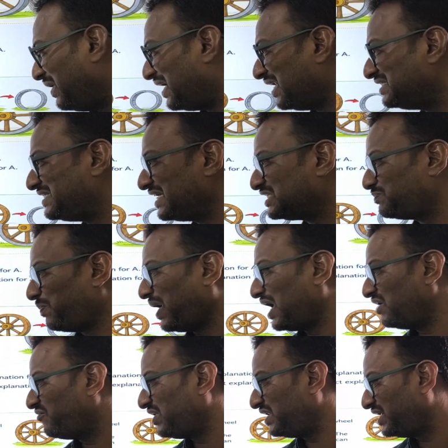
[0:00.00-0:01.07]
metals
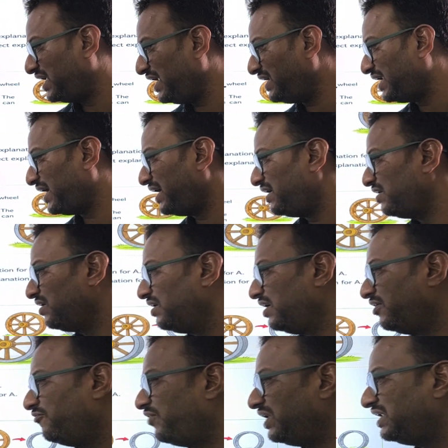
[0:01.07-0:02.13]
expand when
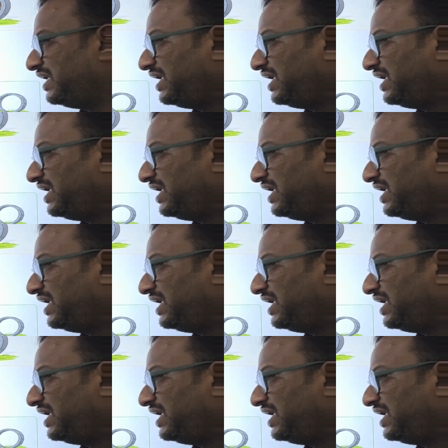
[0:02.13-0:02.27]
heated. When